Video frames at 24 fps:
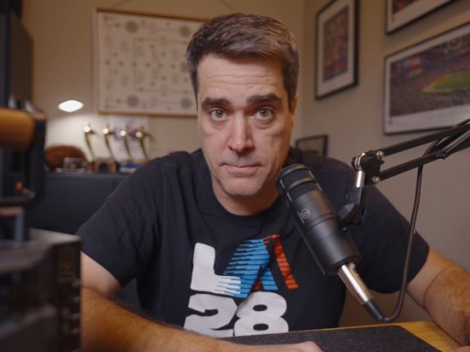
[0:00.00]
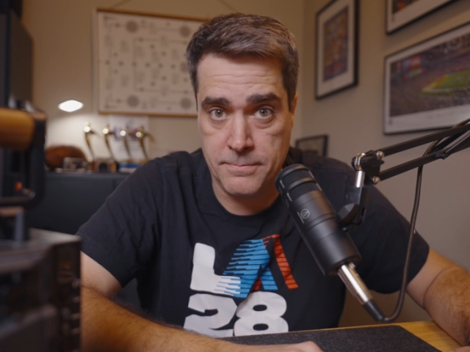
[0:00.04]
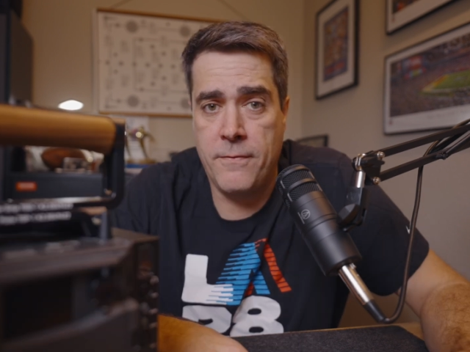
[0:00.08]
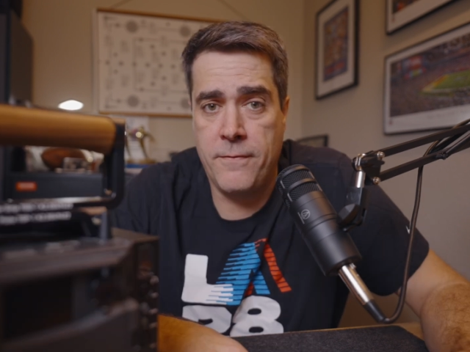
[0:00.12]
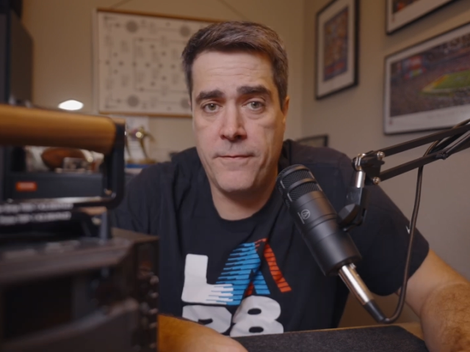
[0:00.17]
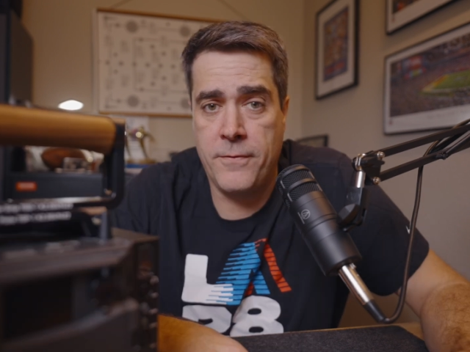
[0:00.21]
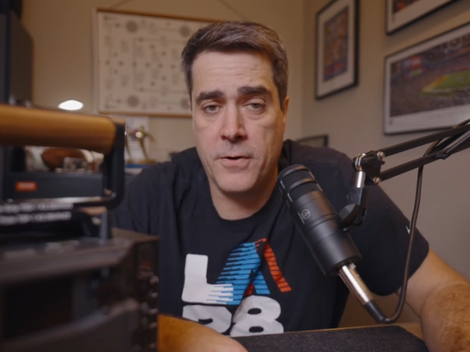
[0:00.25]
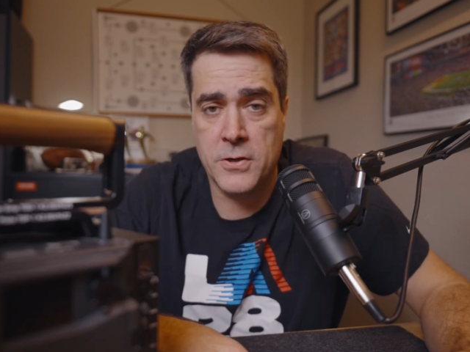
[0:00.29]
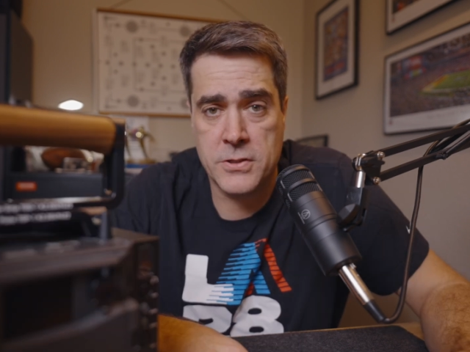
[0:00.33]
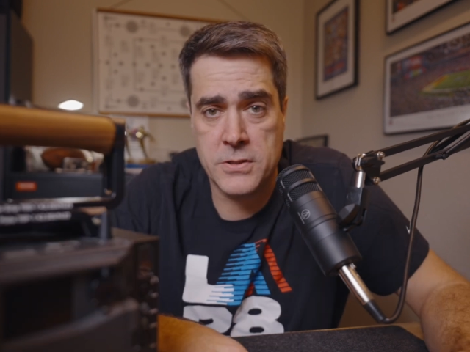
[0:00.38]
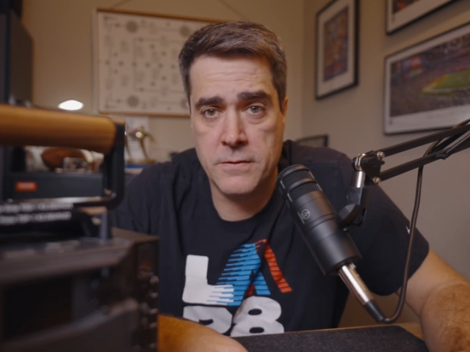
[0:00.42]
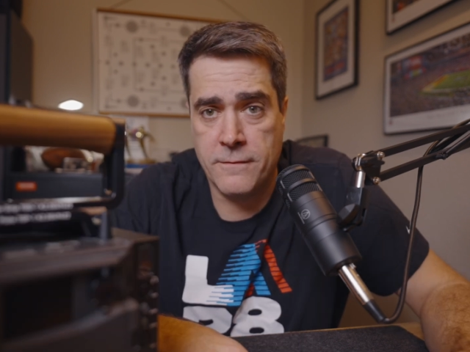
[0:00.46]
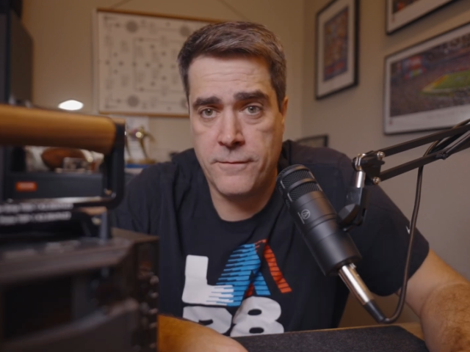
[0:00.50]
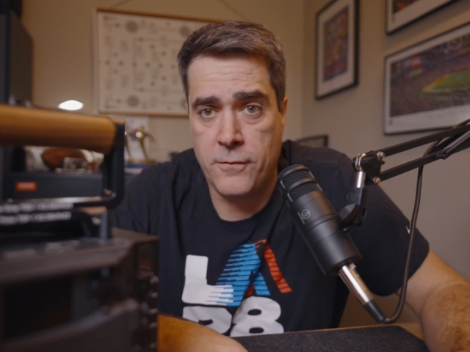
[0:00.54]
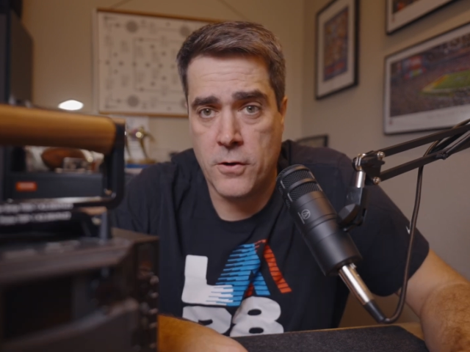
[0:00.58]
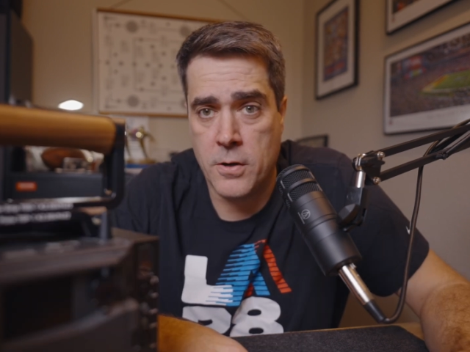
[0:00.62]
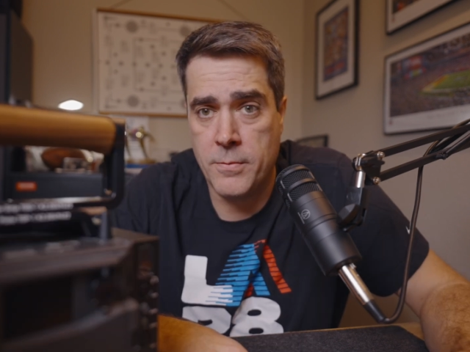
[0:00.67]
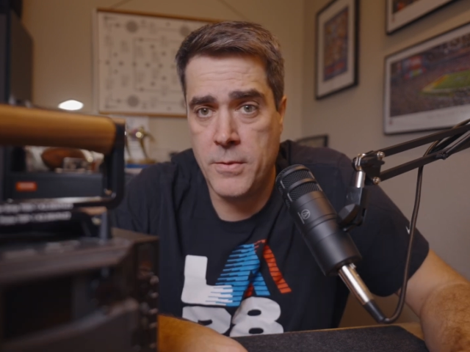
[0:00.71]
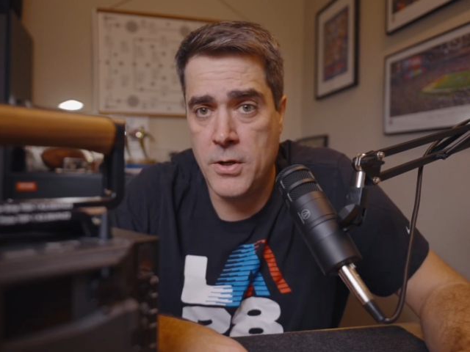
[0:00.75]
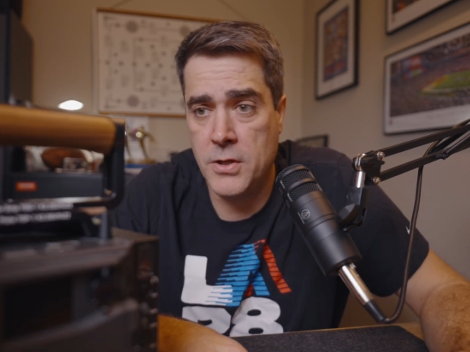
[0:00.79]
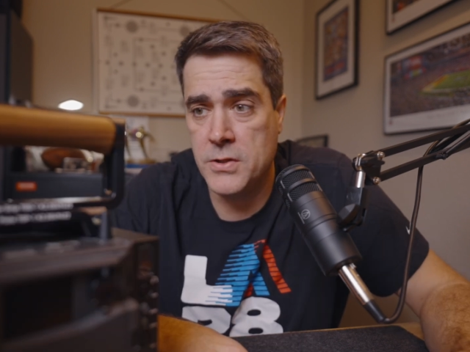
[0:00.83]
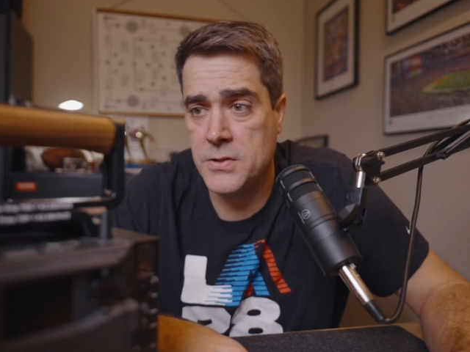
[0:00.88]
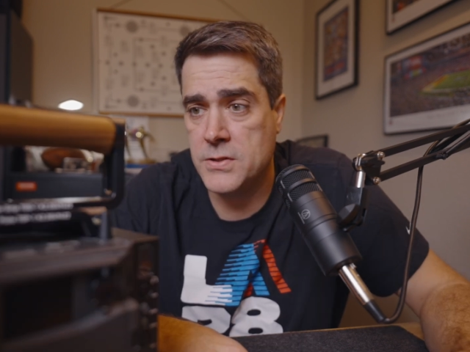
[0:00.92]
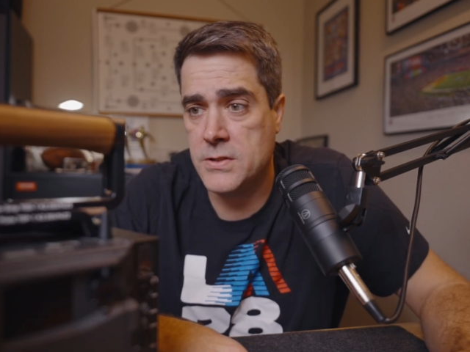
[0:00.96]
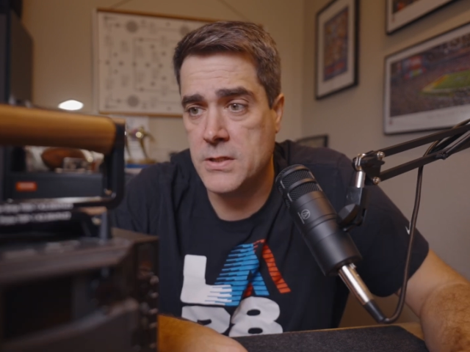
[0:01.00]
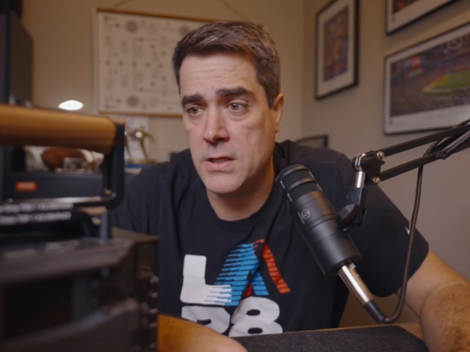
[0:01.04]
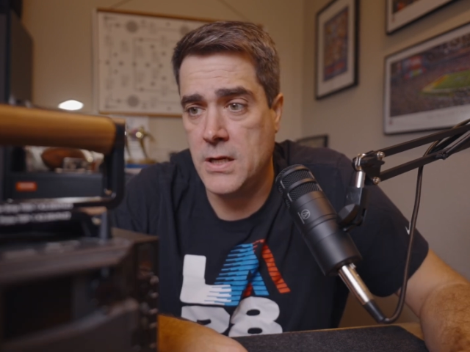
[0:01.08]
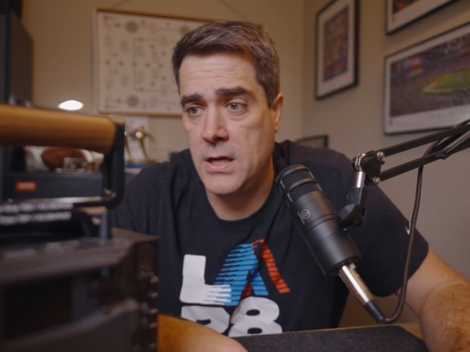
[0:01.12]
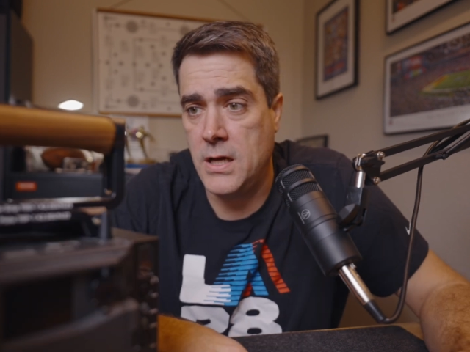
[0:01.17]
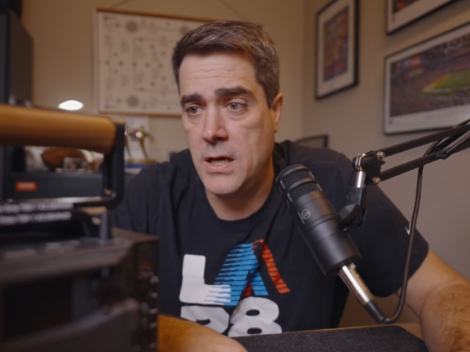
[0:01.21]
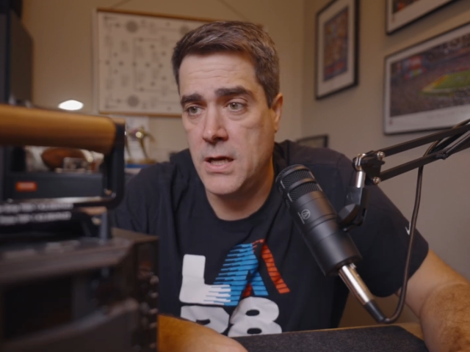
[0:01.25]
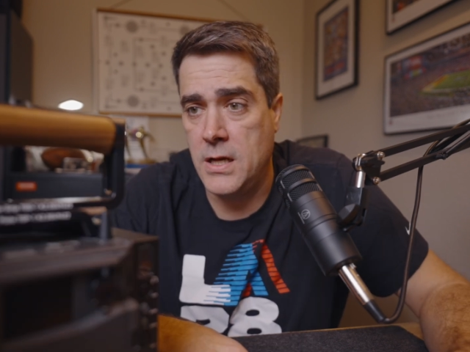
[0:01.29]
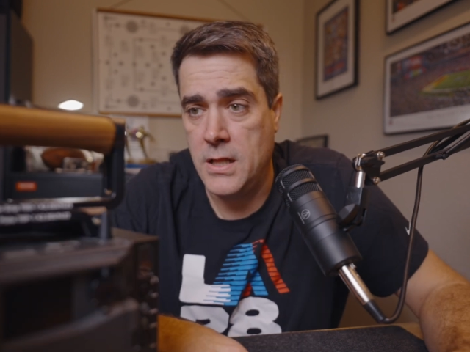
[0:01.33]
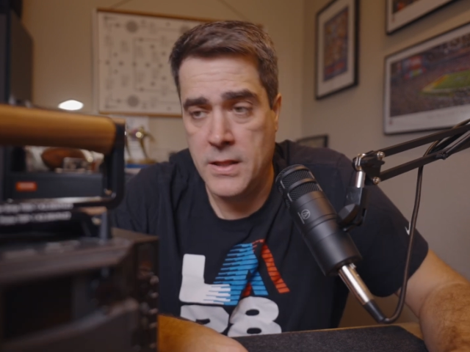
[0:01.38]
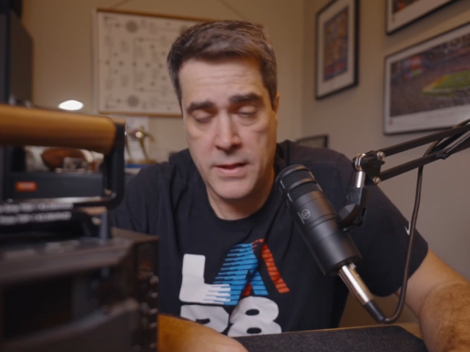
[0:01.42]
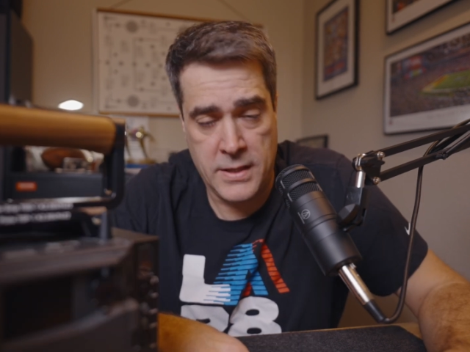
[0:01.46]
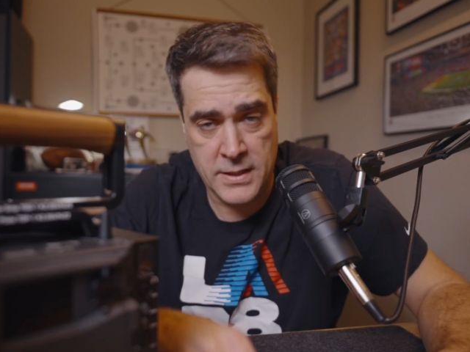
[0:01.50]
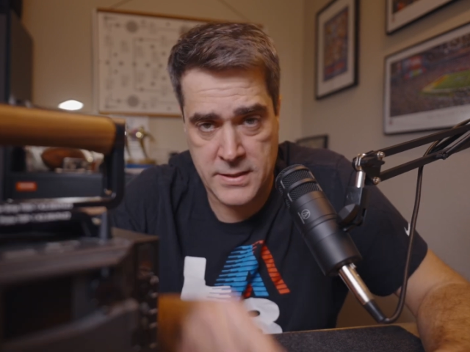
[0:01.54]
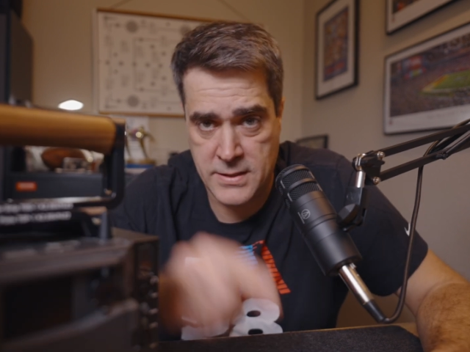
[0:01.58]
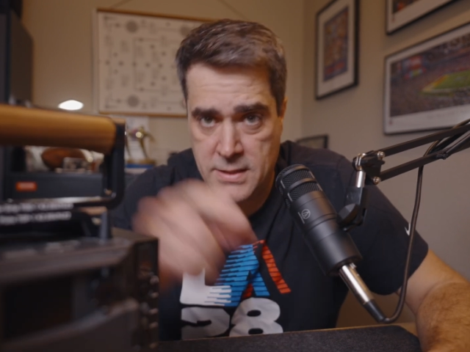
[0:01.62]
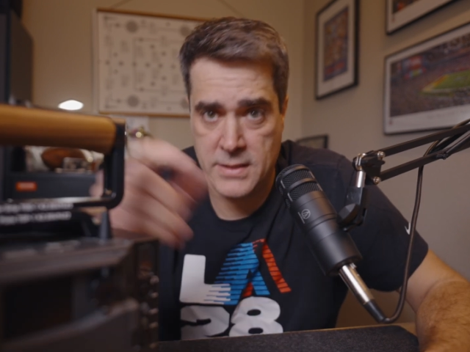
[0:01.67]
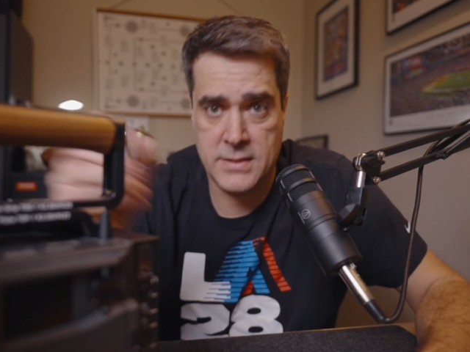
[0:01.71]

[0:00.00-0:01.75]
First and foremost, this